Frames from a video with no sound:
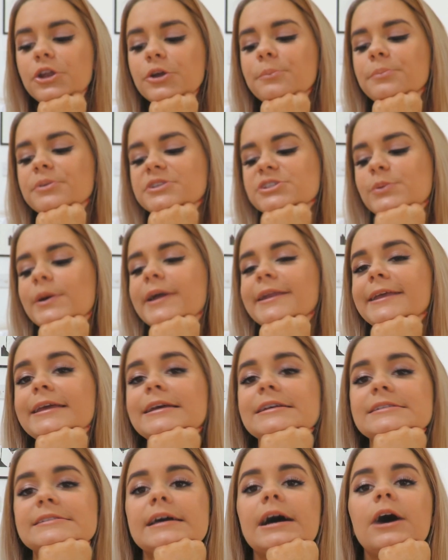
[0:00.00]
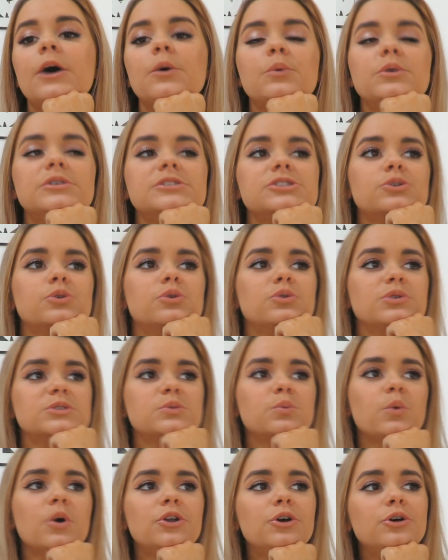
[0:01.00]
Number 20 is that I once
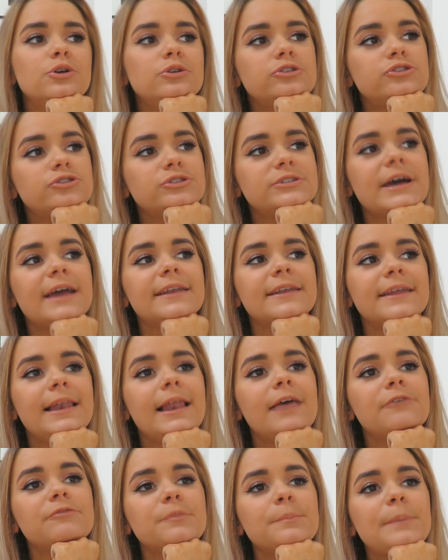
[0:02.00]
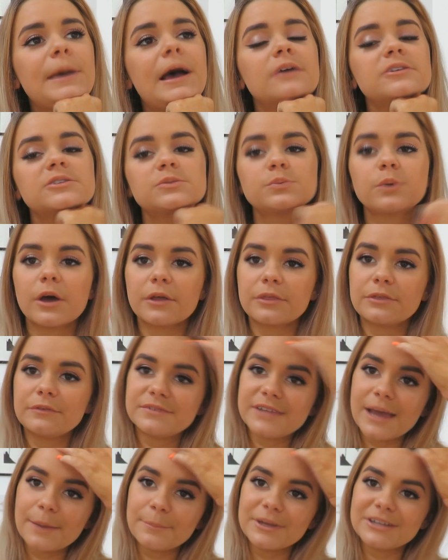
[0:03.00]
caused £111 worth
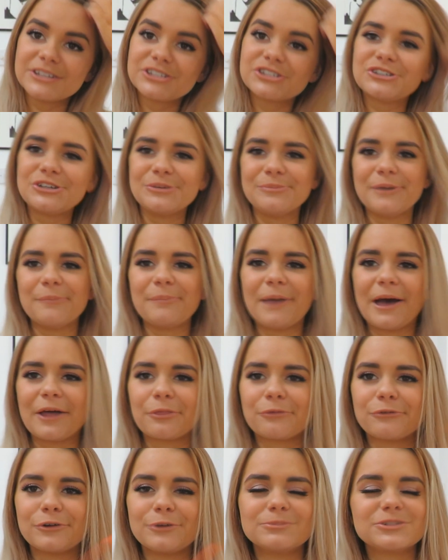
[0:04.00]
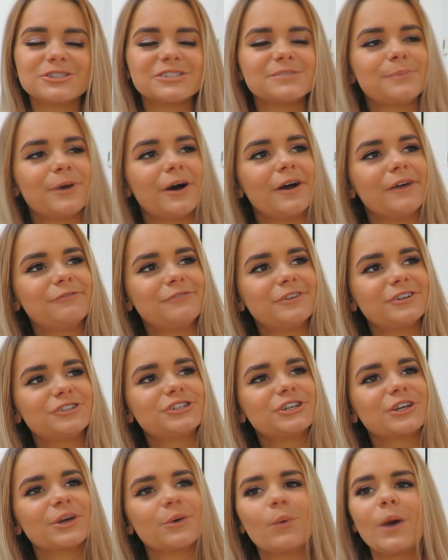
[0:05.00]
of damage to my bathroom just by
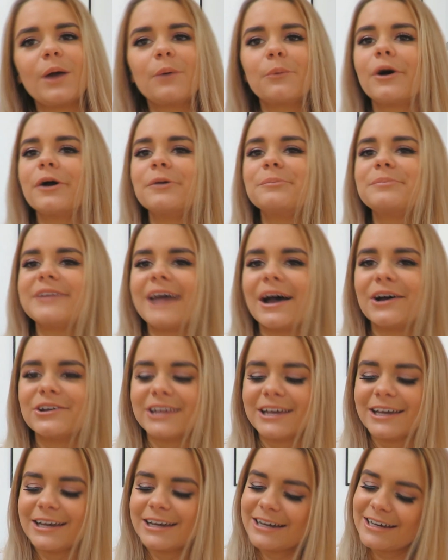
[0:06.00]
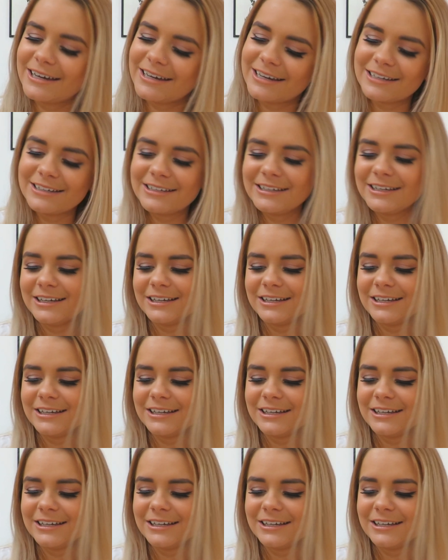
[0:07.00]
flushing a wet wipe down it.